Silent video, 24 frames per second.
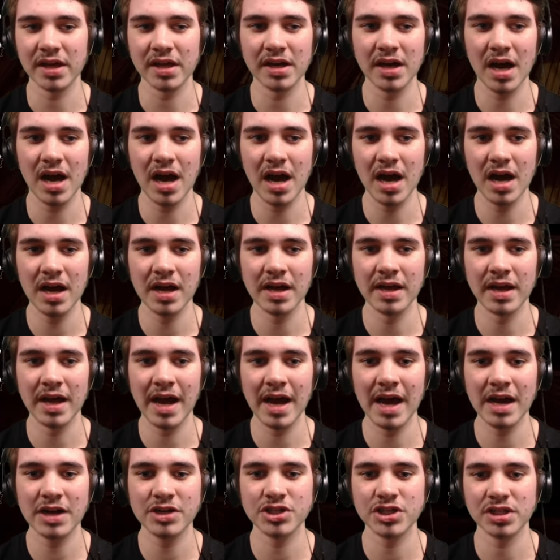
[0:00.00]
And I
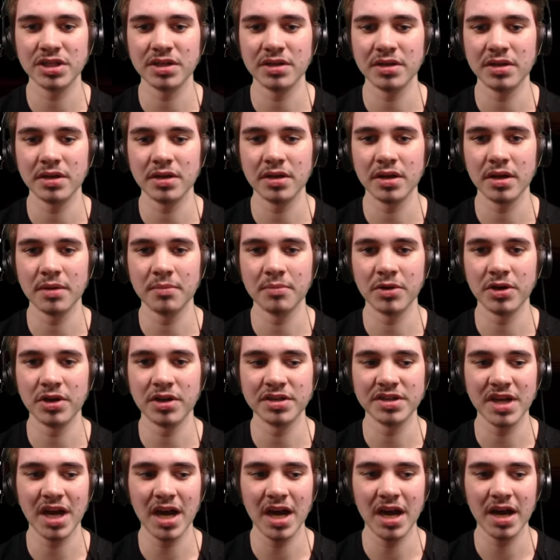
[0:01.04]
actually am gonna
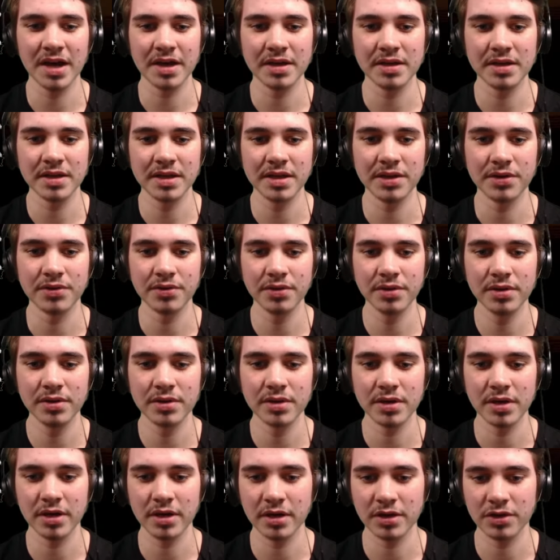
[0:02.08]
die here.
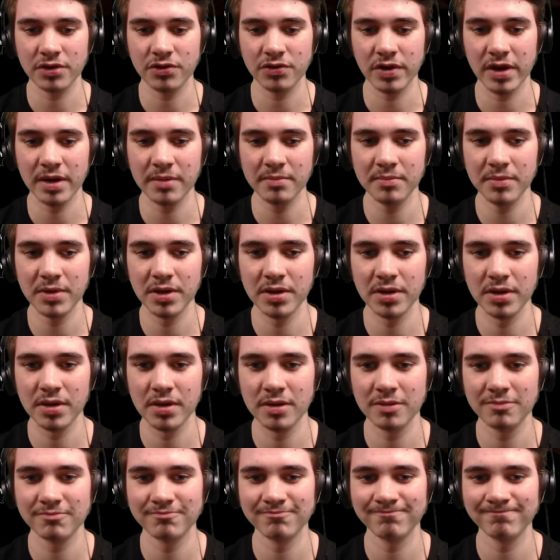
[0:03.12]
Uh, crap.
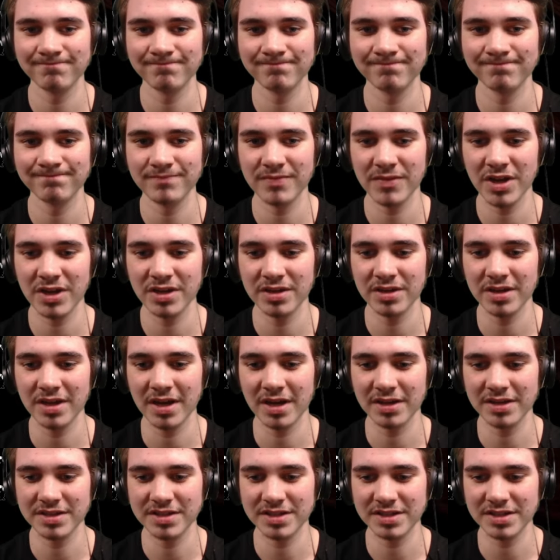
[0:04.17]
Yeah,
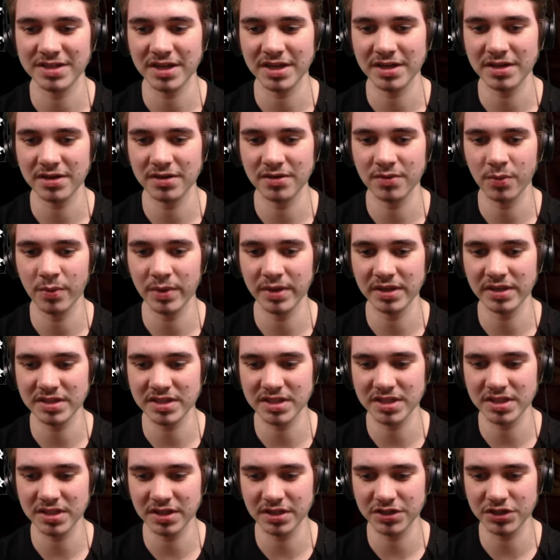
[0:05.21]
this is it. Wait,
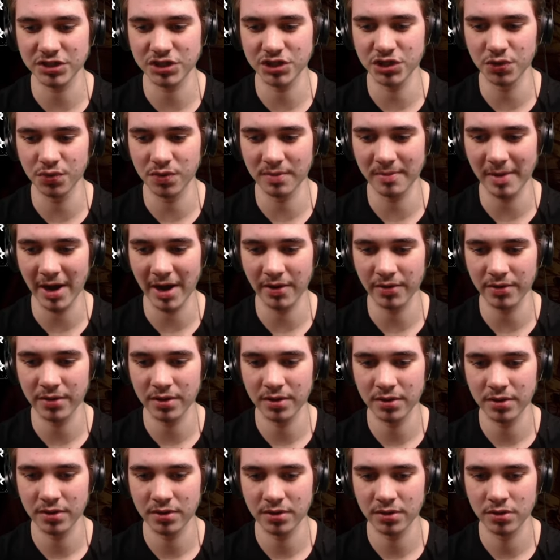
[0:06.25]
let's let's juke him out.
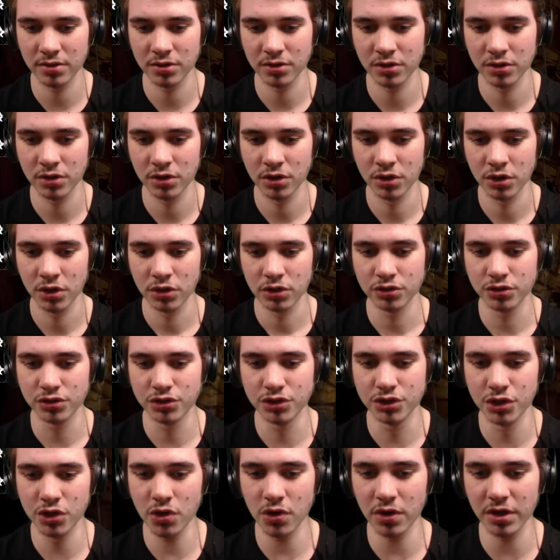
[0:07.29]

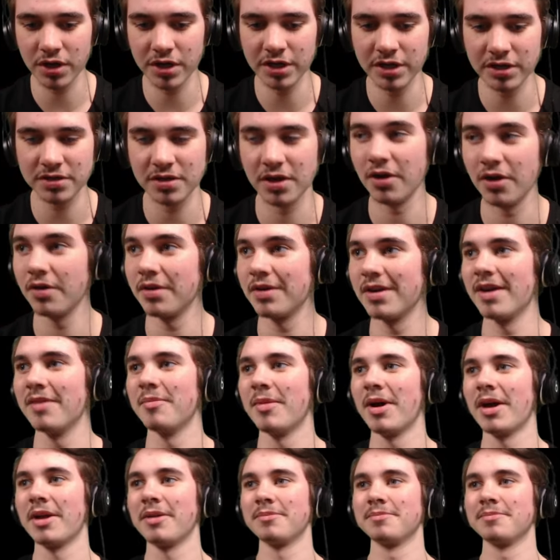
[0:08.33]
Juke, oh, never mind.